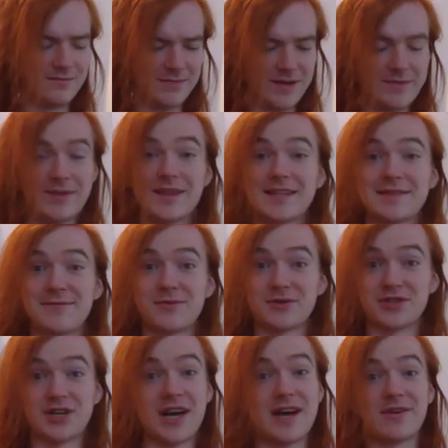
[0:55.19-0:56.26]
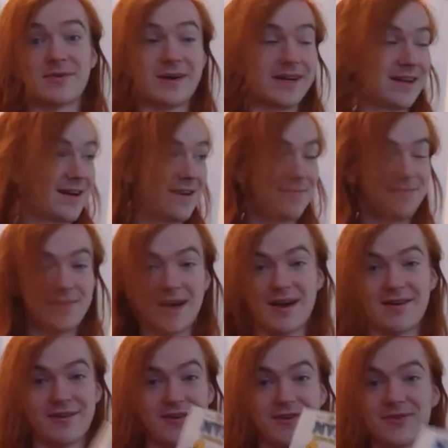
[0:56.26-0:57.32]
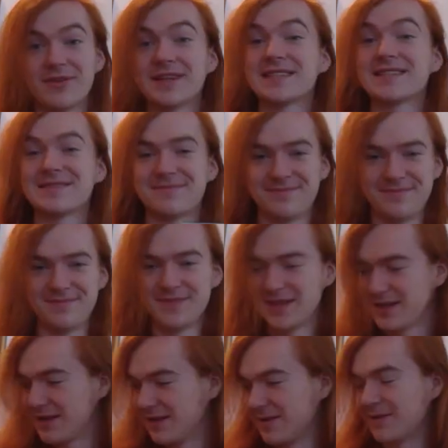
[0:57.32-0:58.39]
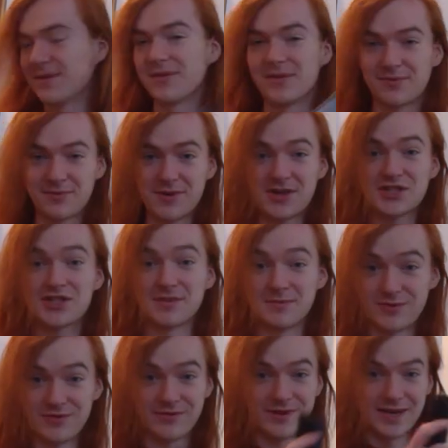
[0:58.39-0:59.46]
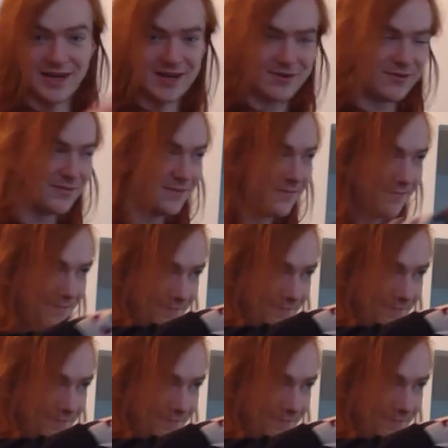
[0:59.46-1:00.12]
Maybe that's foreshadowing. I I don't know. Let's Let's watch the movie now.